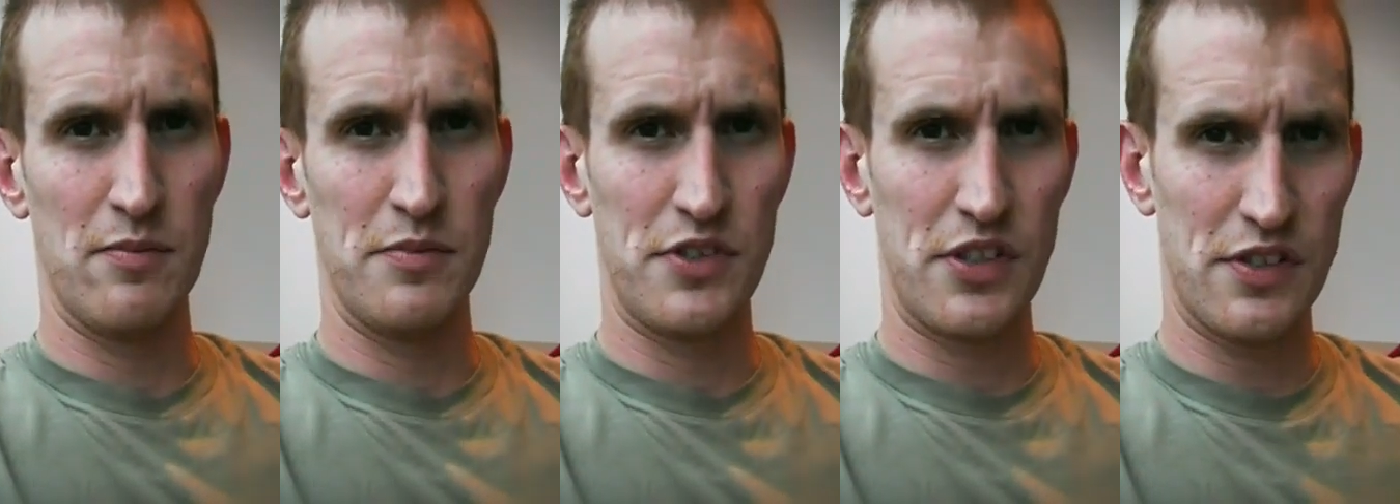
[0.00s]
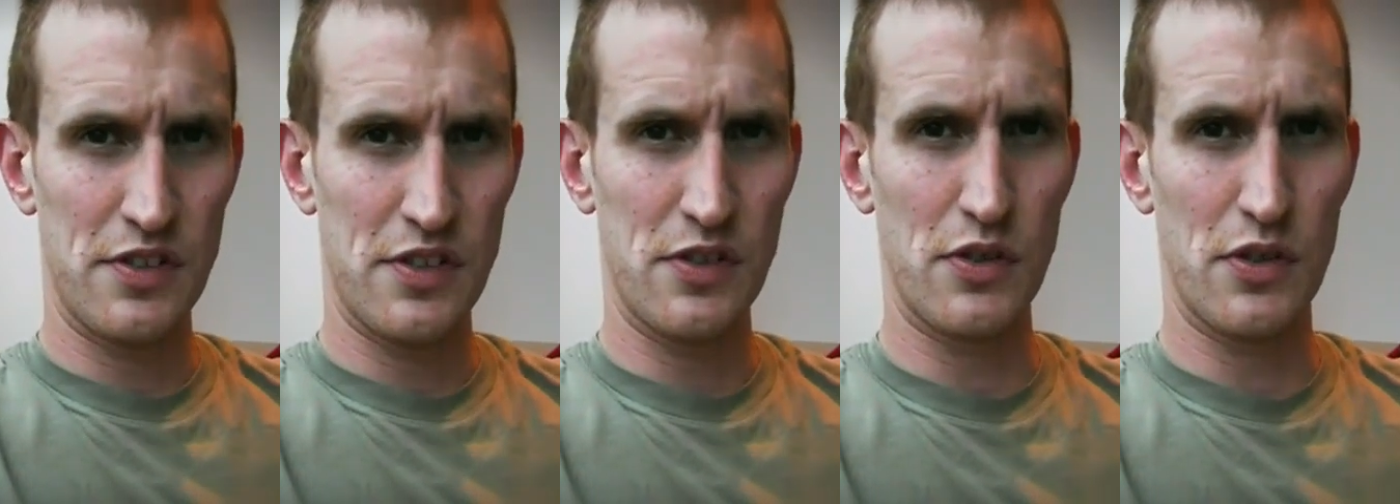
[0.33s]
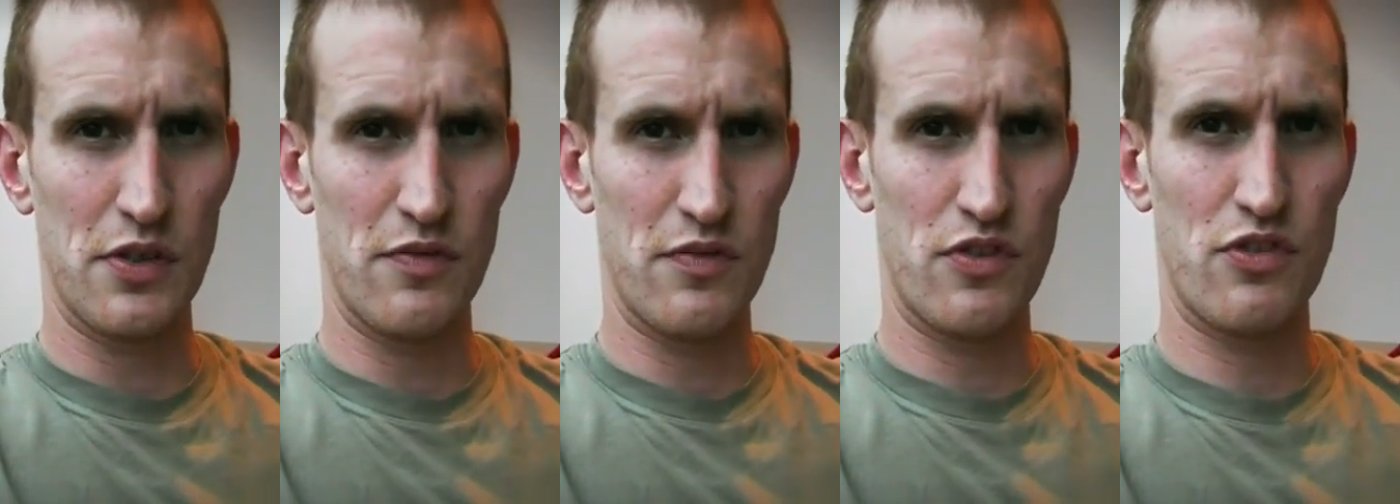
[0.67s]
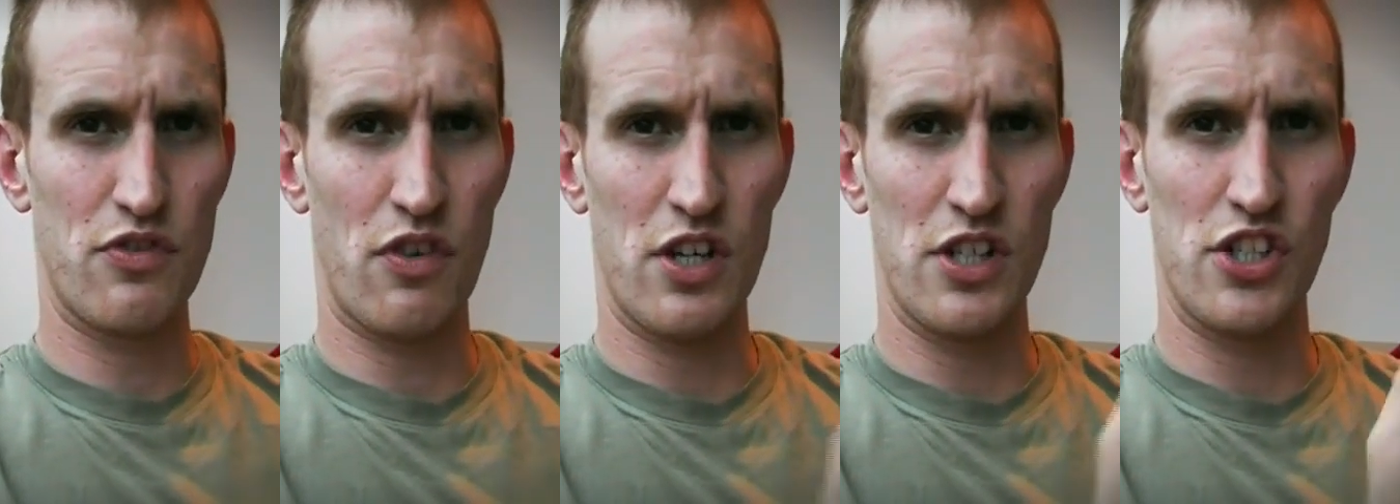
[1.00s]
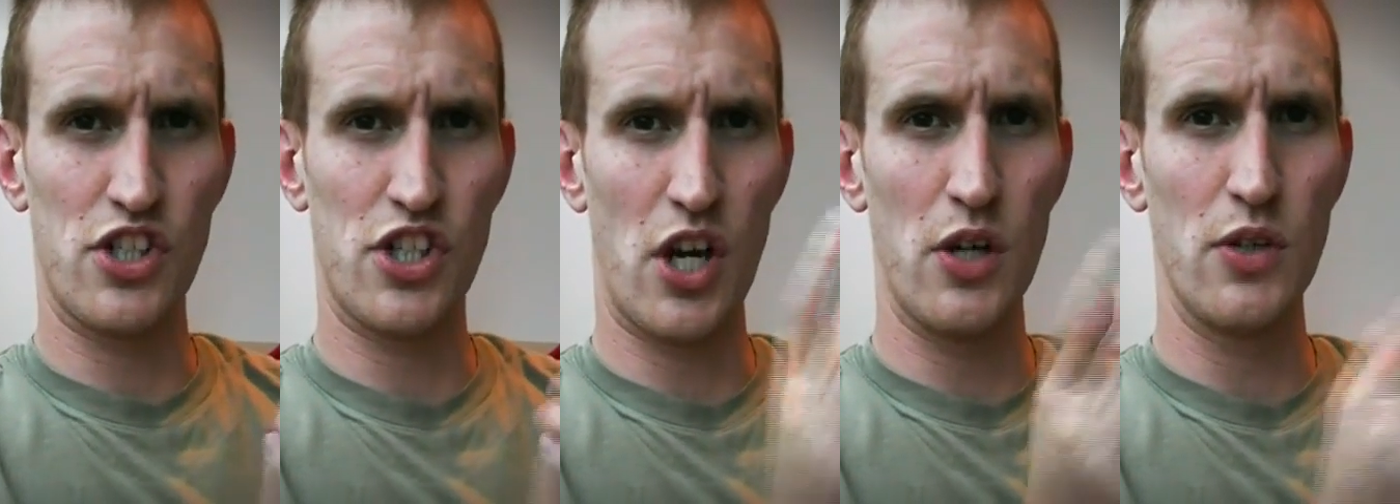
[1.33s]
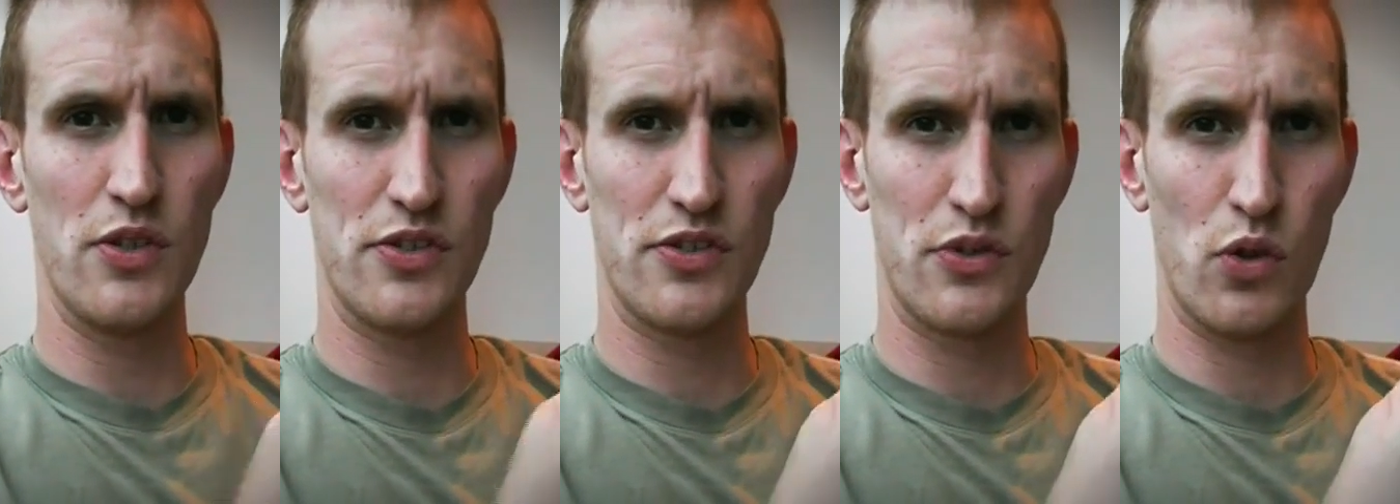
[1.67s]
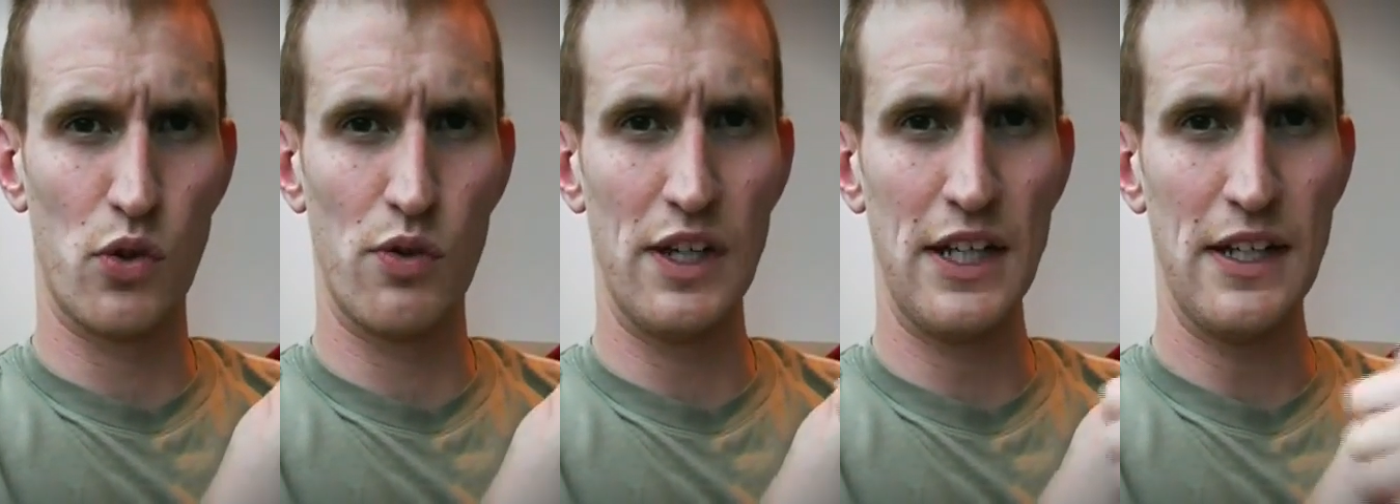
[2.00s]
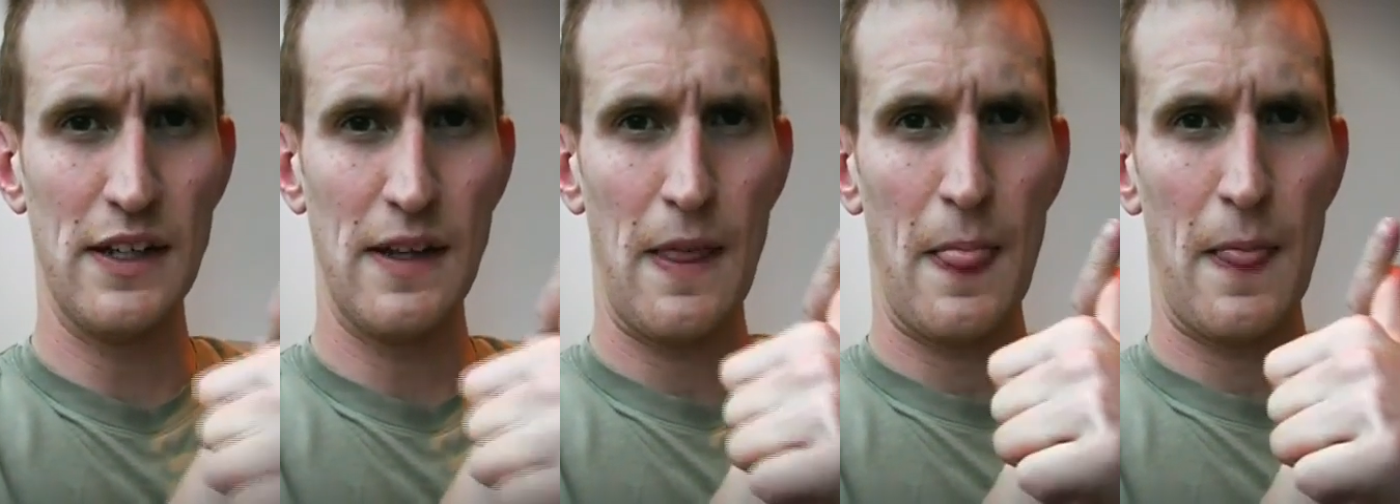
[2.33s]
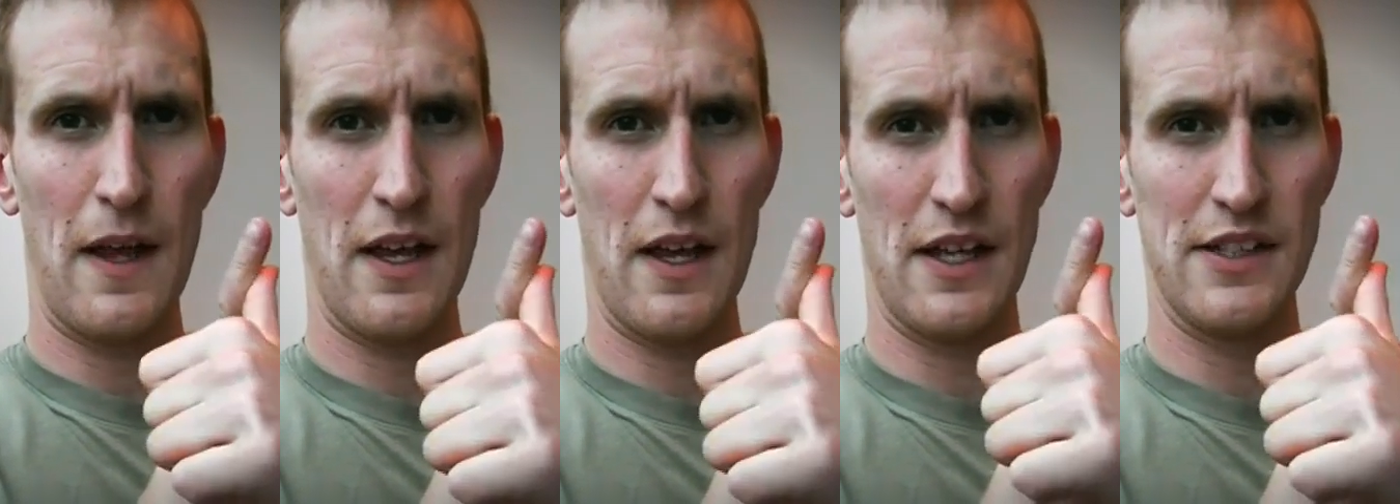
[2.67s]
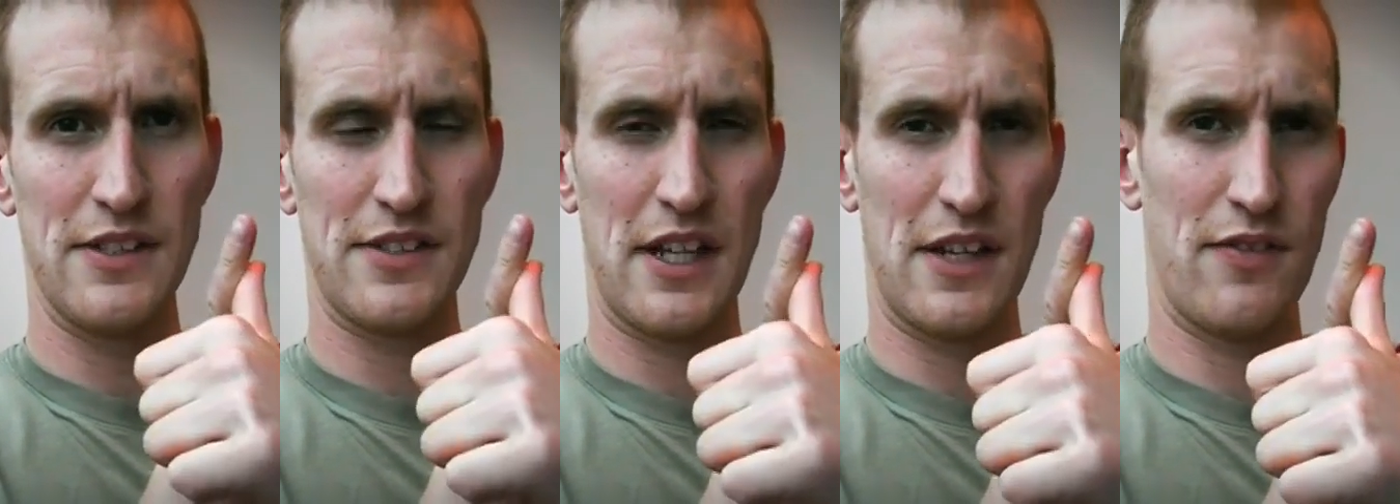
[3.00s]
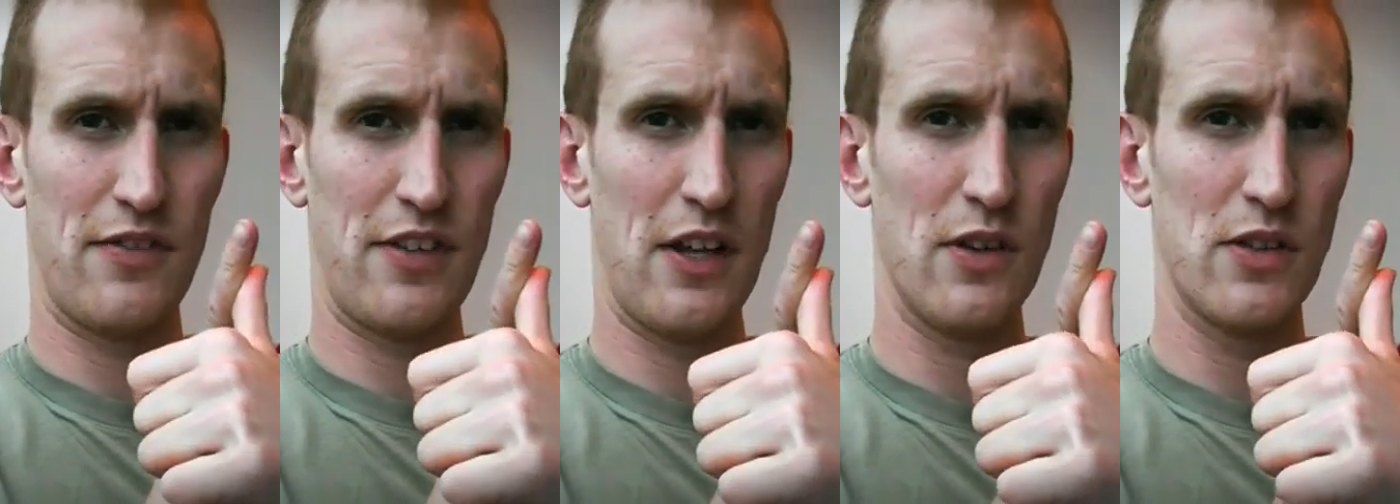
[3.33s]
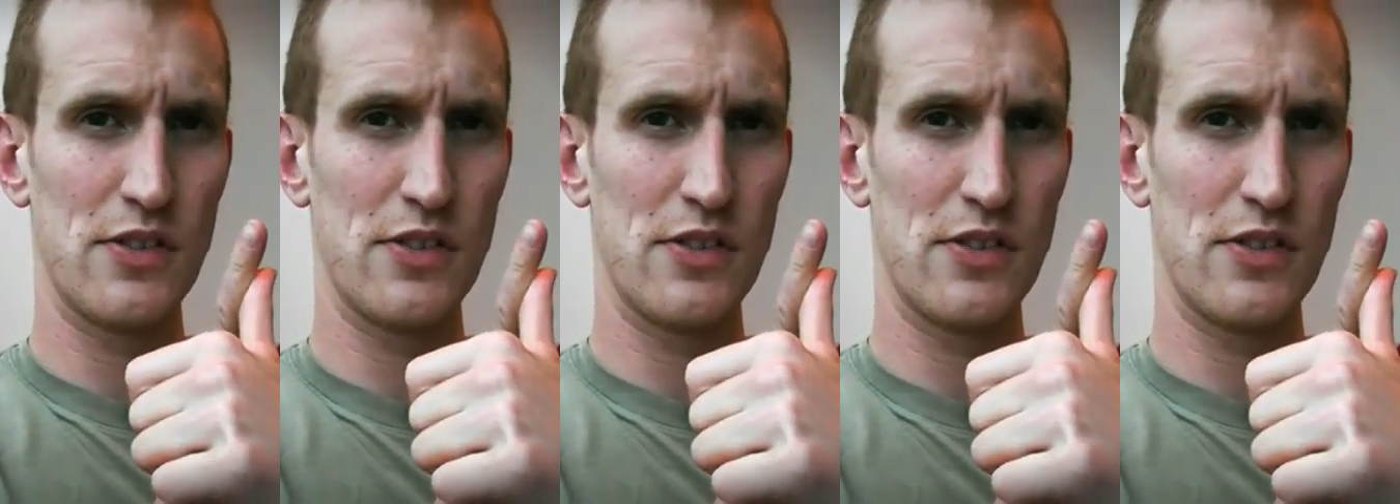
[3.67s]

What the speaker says: just to sort of try and show the story instead of tell the